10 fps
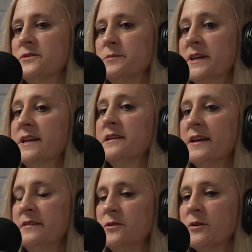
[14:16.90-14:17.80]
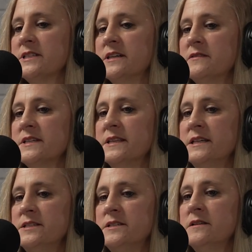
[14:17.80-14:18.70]
speaking life to ourselves, and
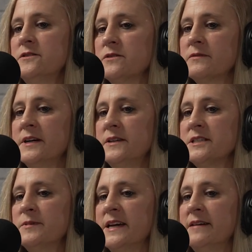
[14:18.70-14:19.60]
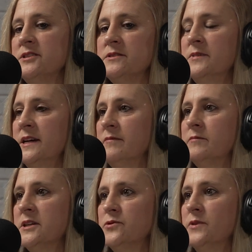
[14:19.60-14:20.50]
then to those around us, we have
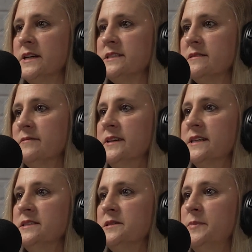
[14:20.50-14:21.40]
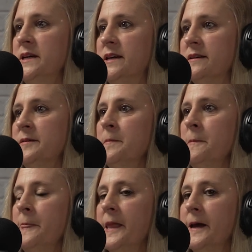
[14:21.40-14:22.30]
a choice. We can speak
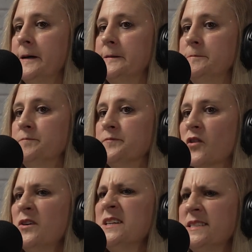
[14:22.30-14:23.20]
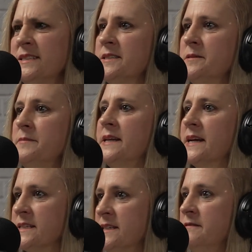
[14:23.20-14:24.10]
criticism and
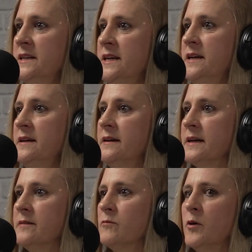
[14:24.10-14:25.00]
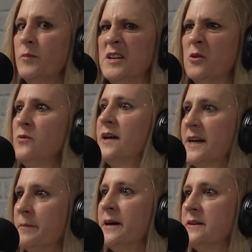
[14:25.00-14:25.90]
negativity and what we don't
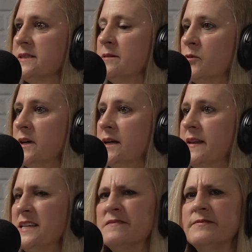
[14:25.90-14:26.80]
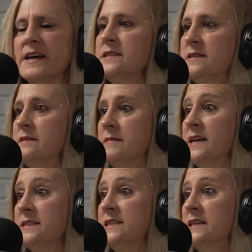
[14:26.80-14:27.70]
like about someone. That's the